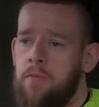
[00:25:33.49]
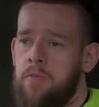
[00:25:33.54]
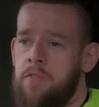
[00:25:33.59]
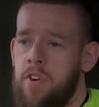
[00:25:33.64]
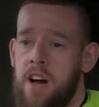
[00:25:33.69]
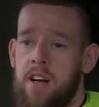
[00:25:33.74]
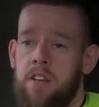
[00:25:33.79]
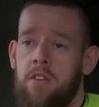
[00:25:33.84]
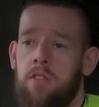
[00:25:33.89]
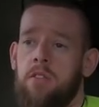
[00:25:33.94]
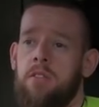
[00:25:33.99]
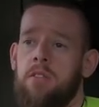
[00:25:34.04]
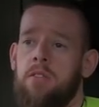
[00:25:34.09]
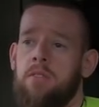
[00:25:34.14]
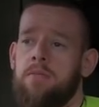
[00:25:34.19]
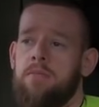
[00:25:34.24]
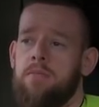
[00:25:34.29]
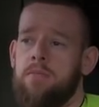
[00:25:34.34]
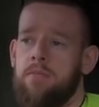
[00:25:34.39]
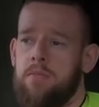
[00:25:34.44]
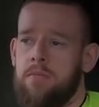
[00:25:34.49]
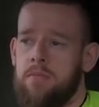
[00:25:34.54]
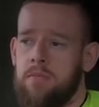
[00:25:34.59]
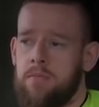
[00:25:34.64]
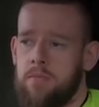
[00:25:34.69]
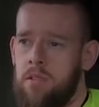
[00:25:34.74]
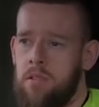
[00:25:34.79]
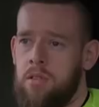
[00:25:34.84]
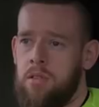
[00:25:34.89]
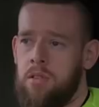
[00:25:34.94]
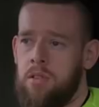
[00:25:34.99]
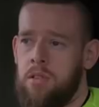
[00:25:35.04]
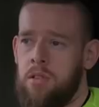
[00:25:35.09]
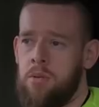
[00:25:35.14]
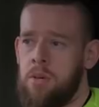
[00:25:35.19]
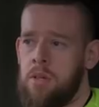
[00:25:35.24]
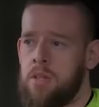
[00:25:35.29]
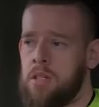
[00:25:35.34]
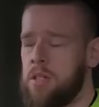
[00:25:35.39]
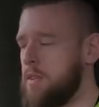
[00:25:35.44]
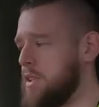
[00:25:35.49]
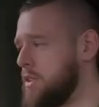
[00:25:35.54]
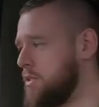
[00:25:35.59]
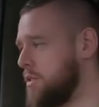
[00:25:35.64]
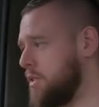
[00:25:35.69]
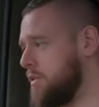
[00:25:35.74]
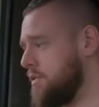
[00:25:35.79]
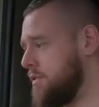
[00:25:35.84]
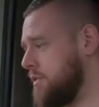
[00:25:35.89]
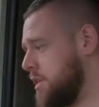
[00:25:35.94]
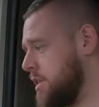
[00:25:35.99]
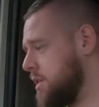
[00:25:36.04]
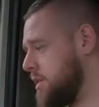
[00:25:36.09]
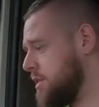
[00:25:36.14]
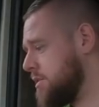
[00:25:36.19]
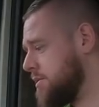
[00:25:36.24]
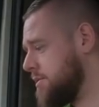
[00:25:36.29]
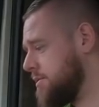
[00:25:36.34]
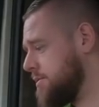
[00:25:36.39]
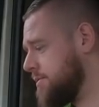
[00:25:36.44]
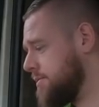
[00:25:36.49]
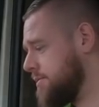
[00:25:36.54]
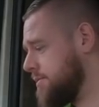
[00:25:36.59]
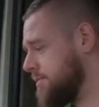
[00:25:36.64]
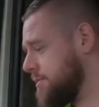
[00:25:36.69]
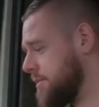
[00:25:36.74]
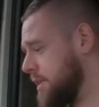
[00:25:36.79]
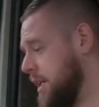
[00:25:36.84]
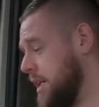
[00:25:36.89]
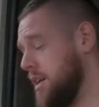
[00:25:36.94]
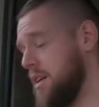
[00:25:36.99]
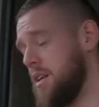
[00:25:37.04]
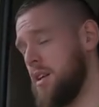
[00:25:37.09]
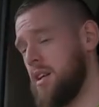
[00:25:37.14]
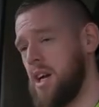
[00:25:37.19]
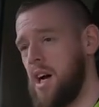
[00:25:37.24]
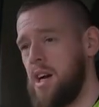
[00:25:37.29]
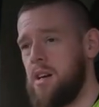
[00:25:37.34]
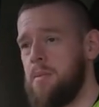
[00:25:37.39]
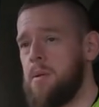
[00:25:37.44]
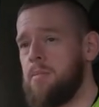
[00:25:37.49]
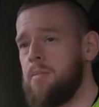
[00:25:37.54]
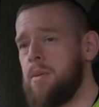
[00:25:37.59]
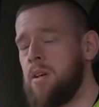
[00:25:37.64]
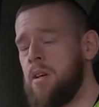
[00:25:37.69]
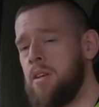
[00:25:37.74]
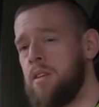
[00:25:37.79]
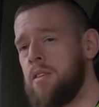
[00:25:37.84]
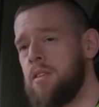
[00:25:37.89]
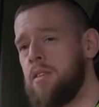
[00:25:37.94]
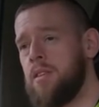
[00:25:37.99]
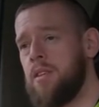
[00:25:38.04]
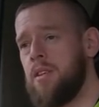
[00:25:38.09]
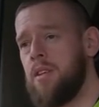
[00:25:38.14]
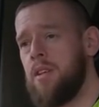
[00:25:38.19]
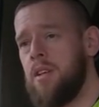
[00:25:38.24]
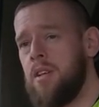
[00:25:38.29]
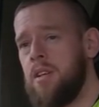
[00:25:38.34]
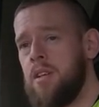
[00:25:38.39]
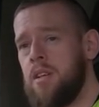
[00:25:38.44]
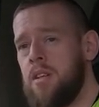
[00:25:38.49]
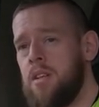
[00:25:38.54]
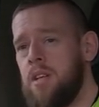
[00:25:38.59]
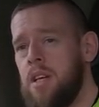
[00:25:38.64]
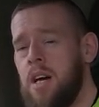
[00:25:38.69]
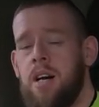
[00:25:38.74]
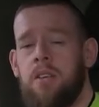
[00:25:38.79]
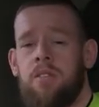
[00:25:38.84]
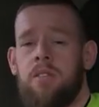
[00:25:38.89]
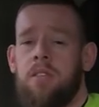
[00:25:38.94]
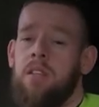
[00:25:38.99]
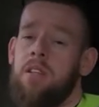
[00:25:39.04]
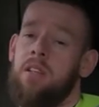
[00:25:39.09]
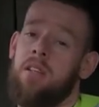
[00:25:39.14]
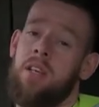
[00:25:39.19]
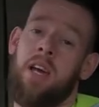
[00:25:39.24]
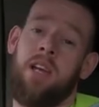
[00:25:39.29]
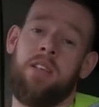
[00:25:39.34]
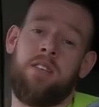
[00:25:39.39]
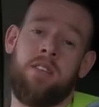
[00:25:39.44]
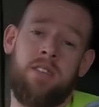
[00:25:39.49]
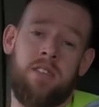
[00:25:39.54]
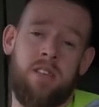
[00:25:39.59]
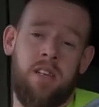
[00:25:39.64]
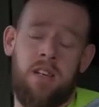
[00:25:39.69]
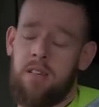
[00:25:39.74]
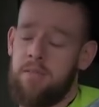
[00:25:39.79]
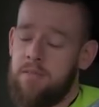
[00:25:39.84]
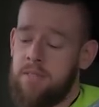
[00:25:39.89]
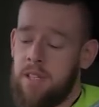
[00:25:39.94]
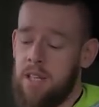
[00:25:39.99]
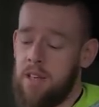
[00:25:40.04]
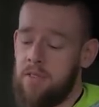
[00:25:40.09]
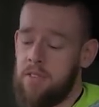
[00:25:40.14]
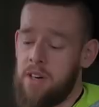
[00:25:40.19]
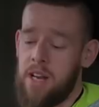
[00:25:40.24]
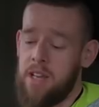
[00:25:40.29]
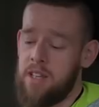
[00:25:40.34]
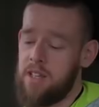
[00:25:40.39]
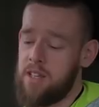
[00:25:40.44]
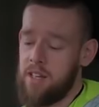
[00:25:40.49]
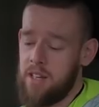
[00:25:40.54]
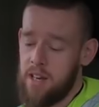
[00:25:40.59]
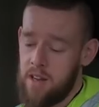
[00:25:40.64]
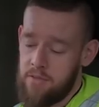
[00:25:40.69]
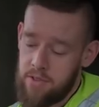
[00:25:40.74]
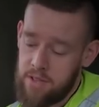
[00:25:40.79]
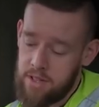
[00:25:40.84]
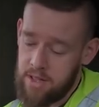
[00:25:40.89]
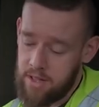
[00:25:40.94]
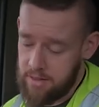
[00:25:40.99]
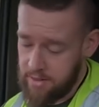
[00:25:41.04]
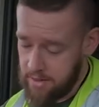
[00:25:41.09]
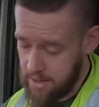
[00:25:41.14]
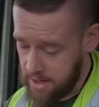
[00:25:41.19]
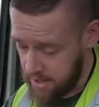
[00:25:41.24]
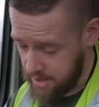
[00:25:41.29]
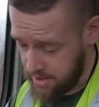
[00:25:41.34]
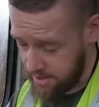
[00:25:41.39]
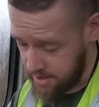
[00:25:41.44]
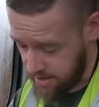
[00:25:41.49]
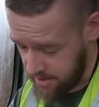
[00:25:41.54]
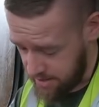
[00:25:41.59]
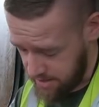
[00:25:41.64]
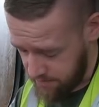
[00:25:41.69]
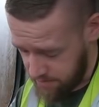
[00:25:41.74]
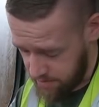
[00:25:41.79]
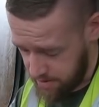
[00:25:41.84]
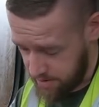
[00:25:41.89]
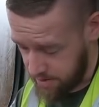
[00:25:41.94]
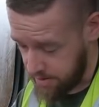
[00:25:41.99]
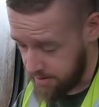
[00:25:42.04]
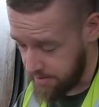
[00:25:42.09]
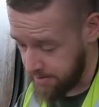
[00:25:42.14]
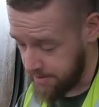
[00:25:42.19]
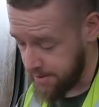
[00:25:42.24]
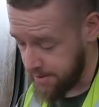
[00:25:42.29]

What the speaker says: vinyl. Who else have I drove for? Can't remember. Yeah, agency, deliver anything and everything. Anything and everything.